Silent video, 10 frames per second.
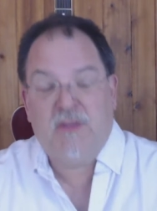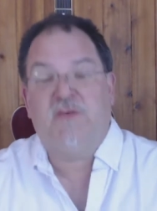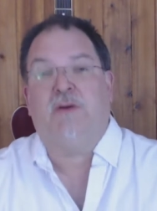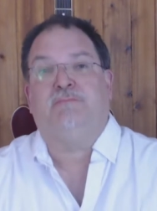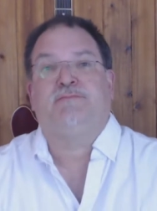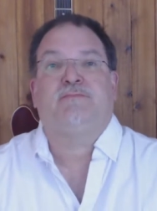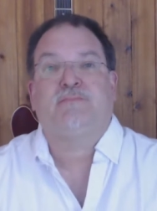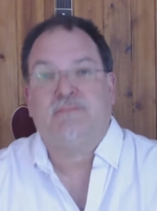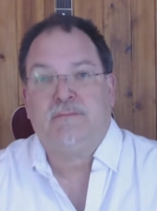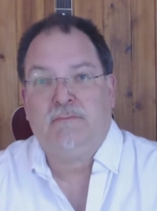So
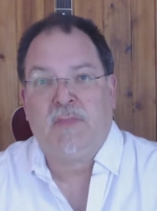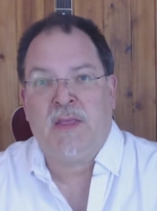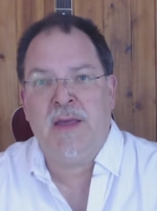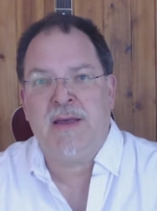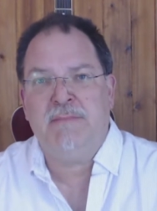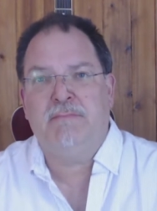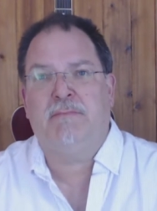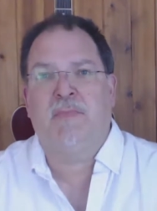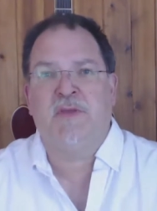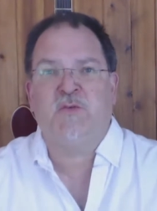um,
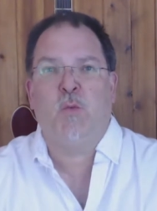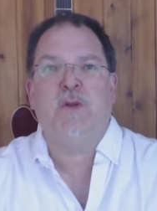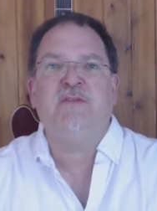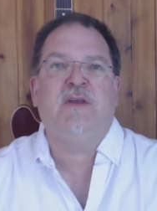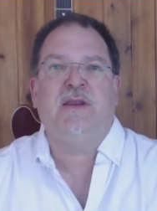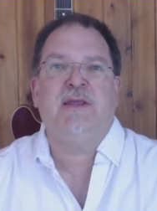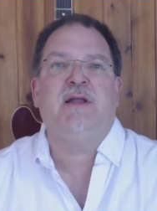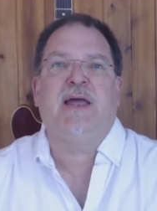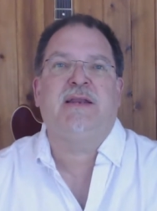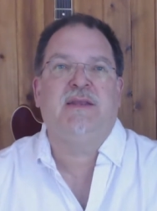this once
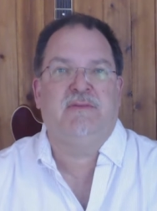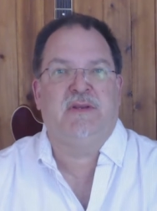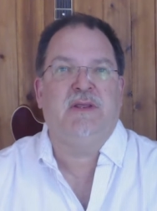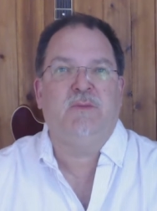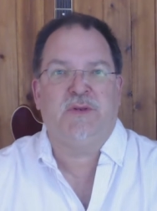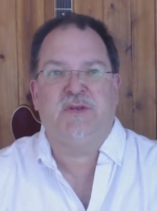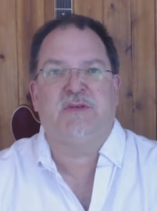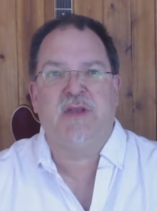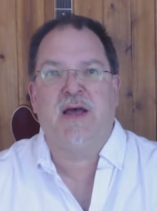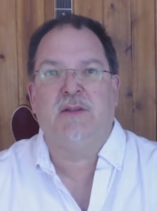illegal activity, which
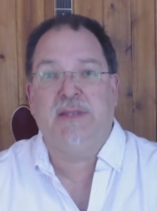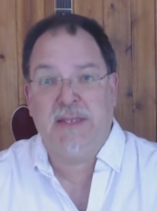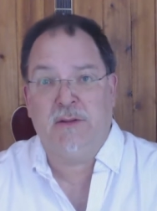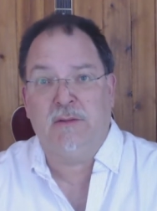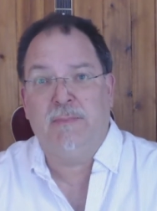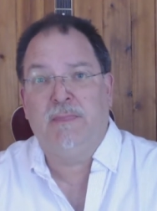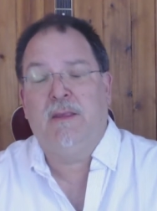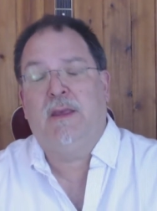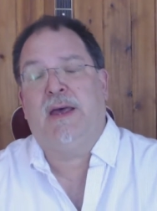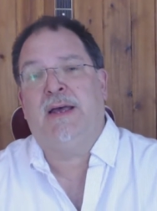is now legal,
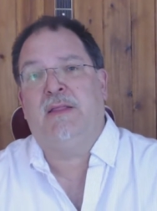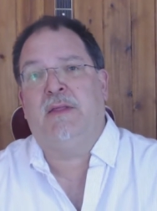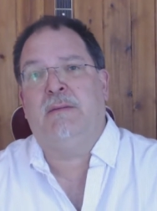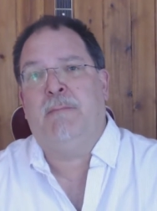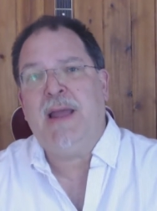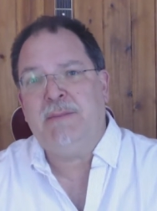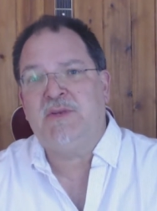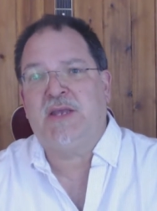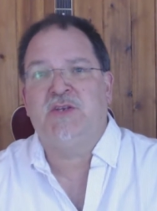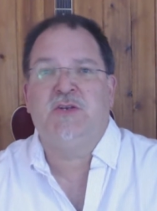uh, my
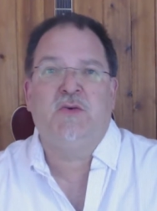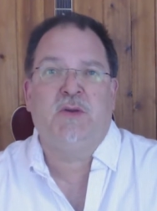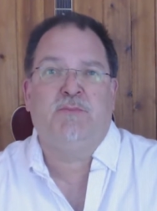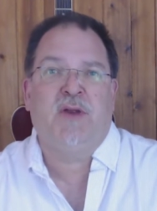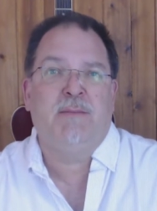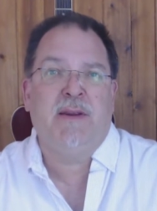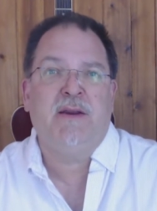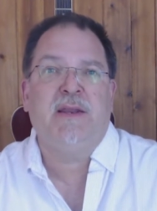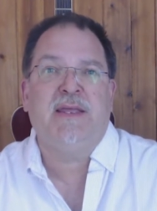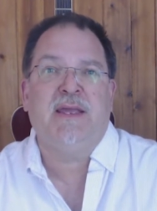objection to it
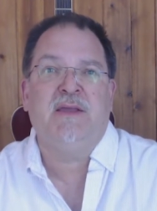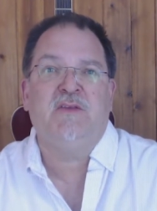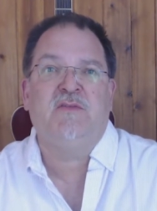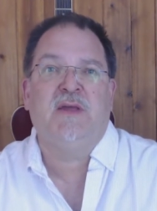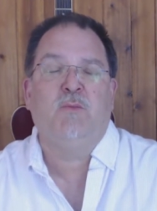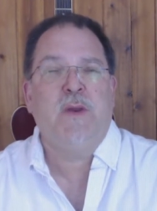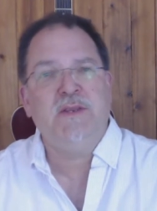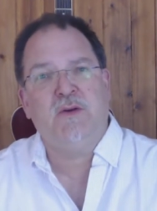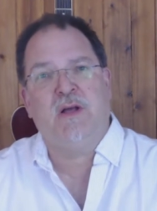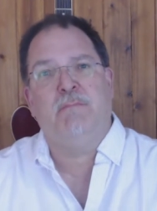primarily is that
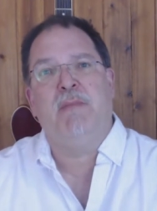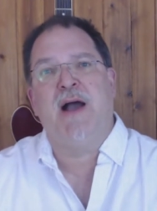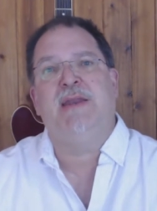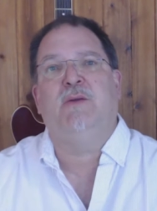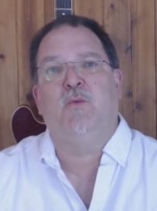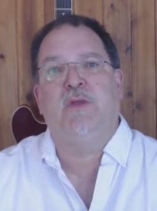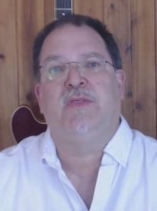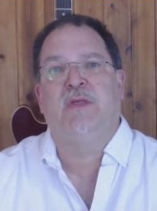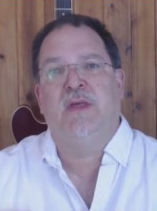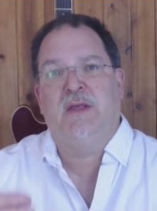when you combine it
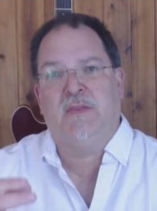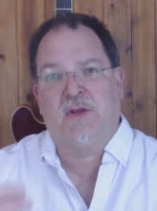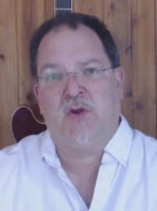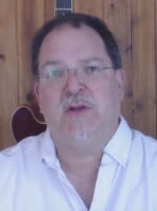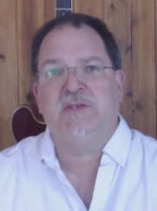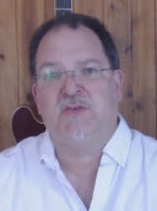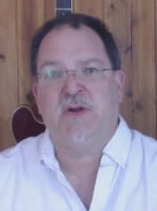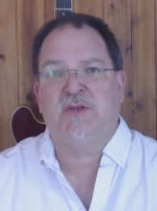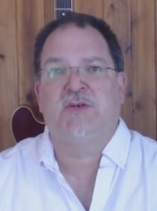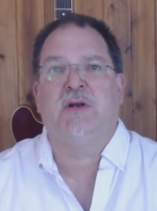with the current
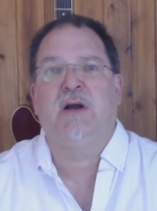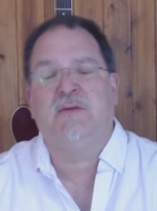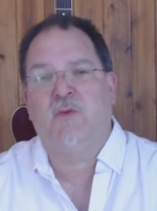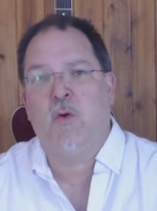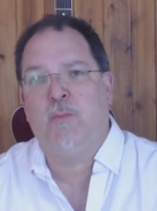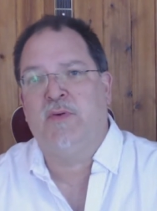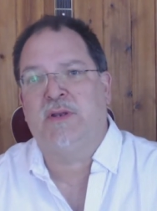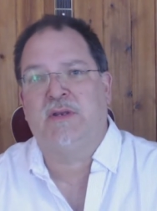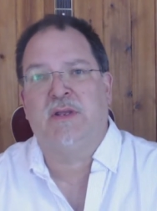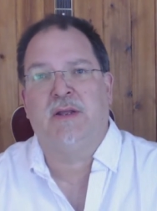structure of
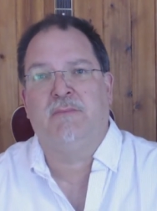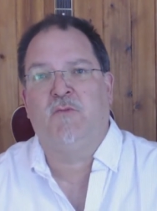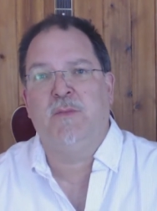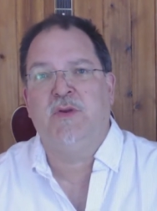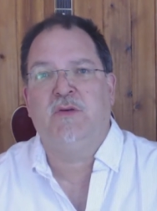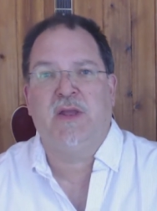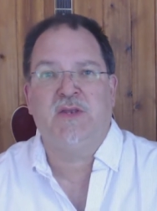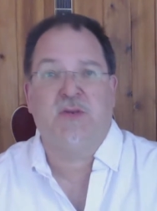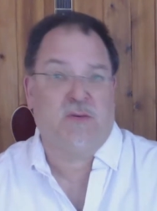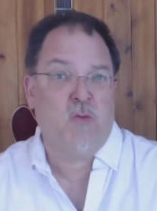corporate uh,
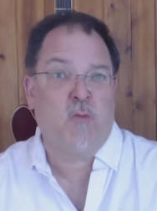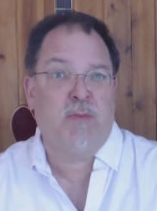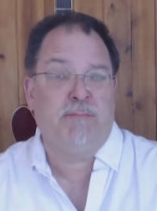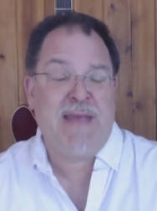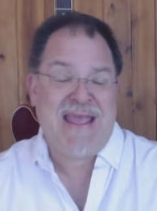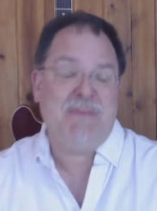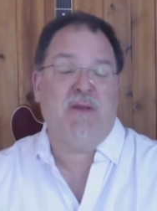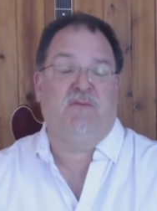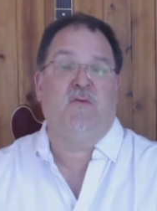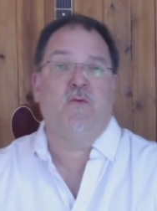remuneration, corporate
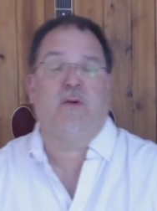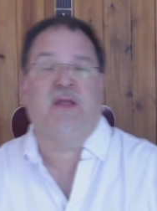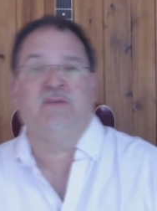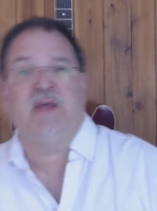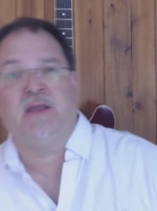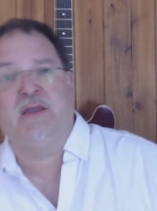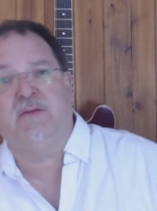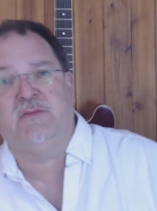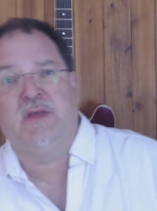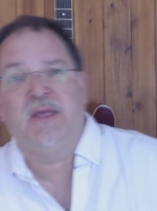payment for
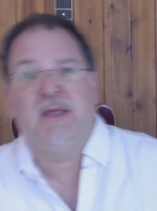executives,